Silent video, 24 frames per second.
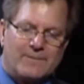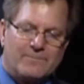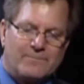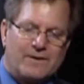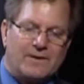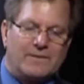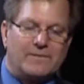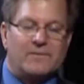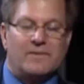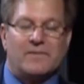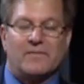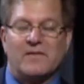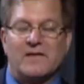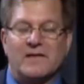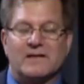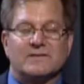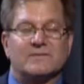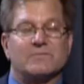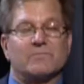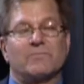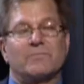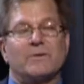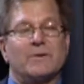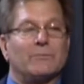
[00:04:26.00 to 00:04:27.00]
To go ahead, but
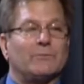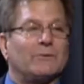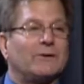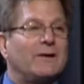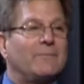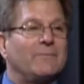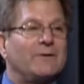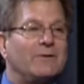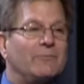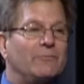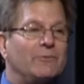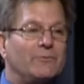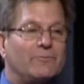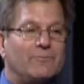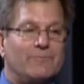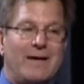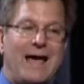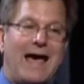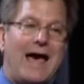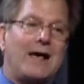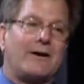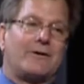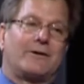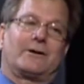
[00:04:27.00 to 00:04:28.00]
the thing is, people are coming
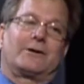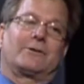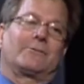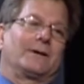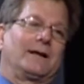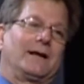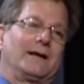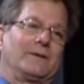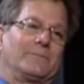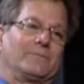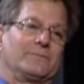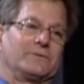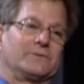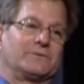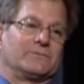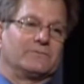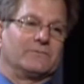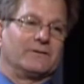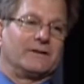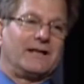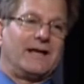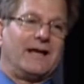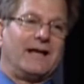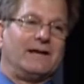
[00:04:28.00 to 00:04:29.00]
in with battering
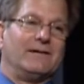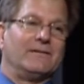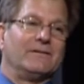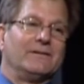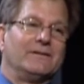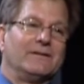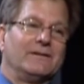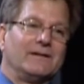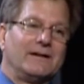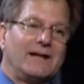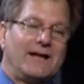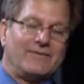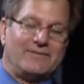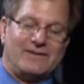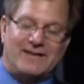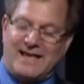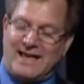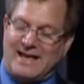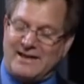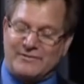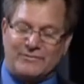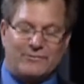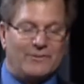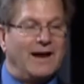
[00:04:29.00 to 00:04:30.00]
rams, okay?
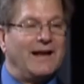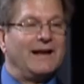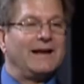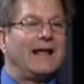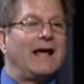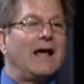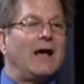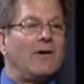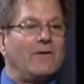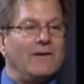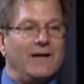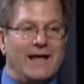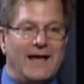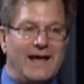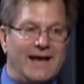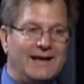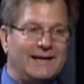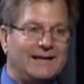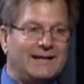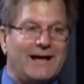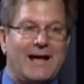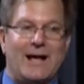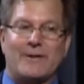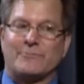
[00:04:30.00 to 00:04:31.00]
I have a case right
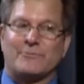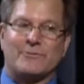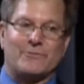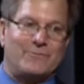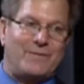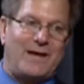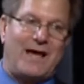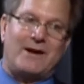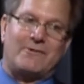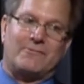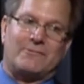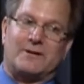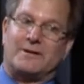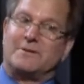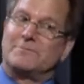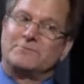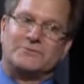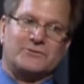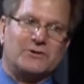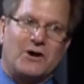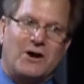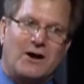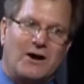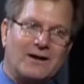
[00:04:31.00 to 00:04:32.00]
now, 8 cops with
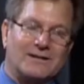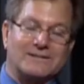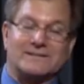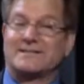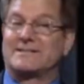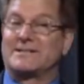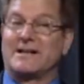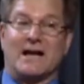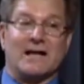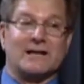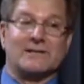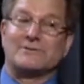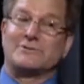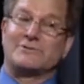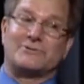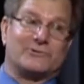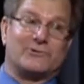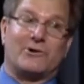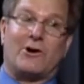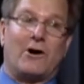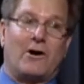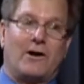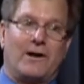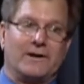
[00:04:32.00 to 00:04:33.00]
battering rams, dogs,
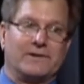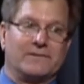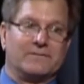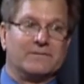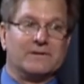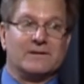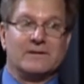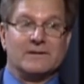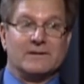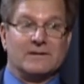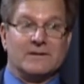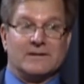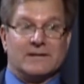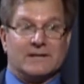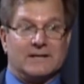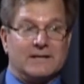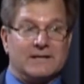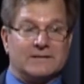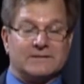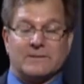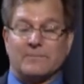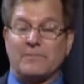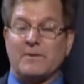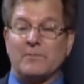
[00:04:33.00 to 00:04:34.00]
guns drawn,
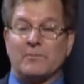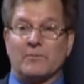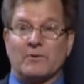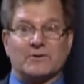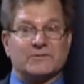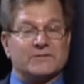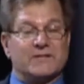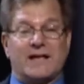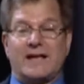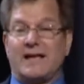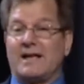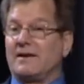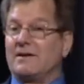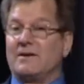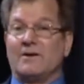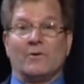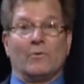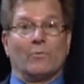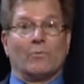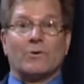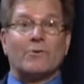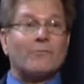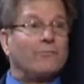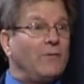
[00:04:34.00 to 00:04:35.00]
because the people are
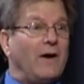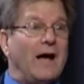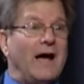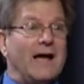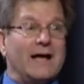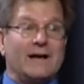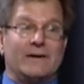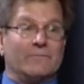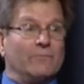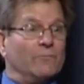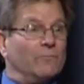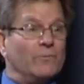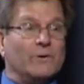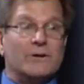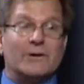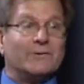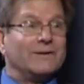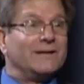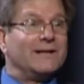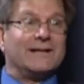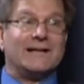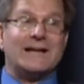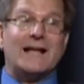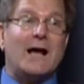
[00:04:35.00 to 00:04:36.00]
saying, we're
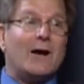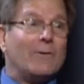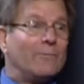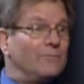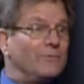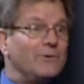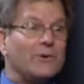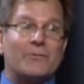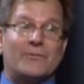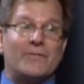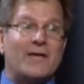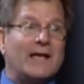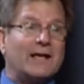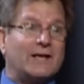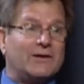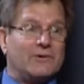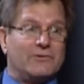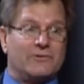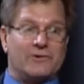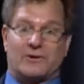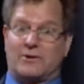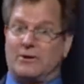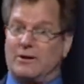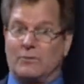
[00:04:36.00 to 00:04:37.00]
fine, we don't need any help. No,
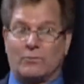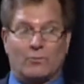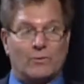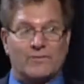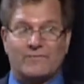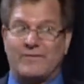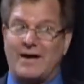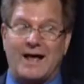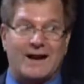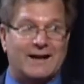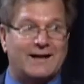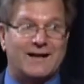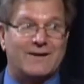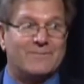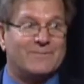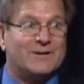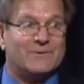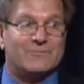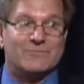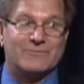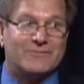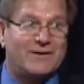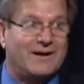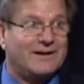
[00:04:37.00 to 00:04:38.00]
thank you. They're going, we've
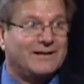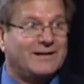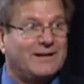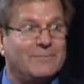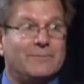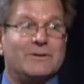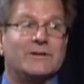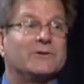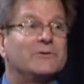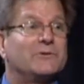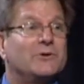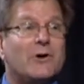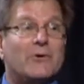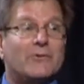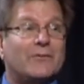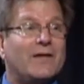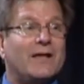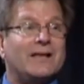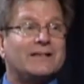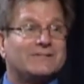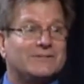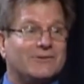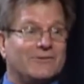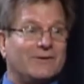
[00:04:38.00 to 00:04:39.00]
got to come in, we've got to come
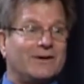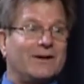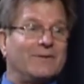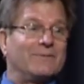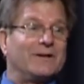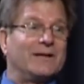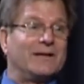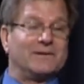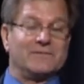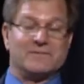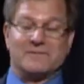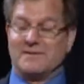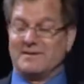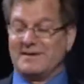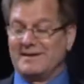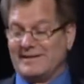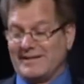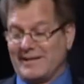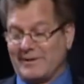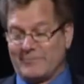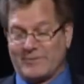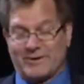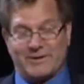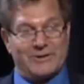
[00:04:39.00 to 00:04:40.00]
in. No, thanks, don't come
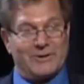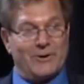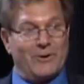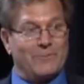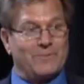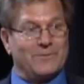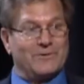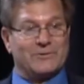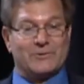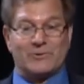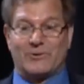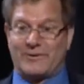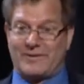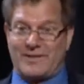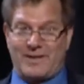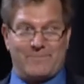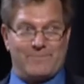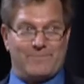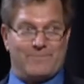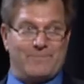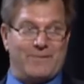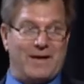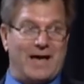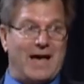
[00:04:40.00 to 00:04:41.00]
in. And then when they open
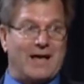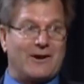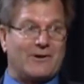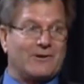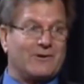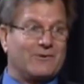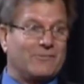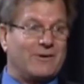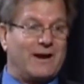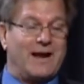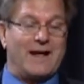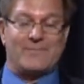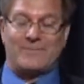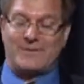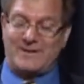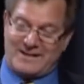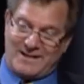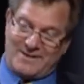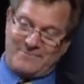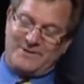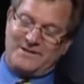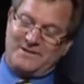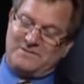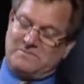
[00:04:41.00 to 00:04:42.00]
the door, they battering
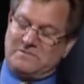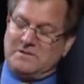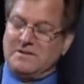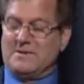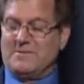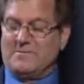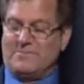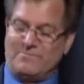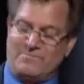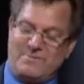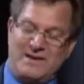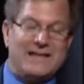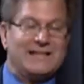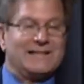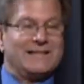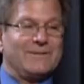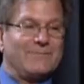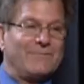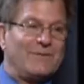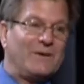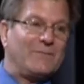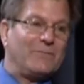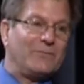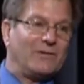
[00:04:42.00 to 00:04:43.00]
ram, they come in,
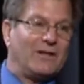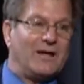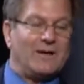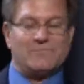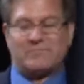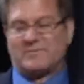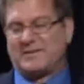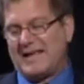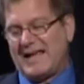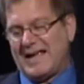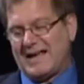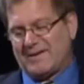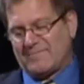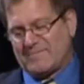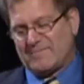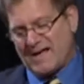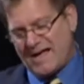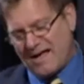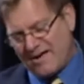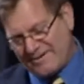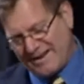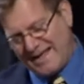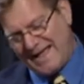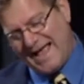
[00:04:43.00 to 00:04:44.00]
beat the people up,
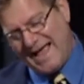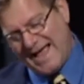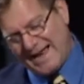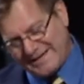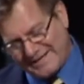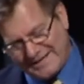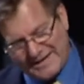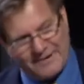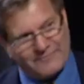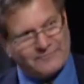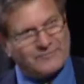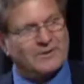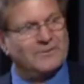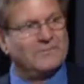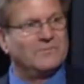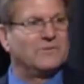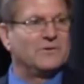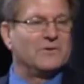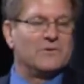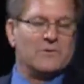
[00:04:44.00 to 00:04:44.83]
take them out, handcuff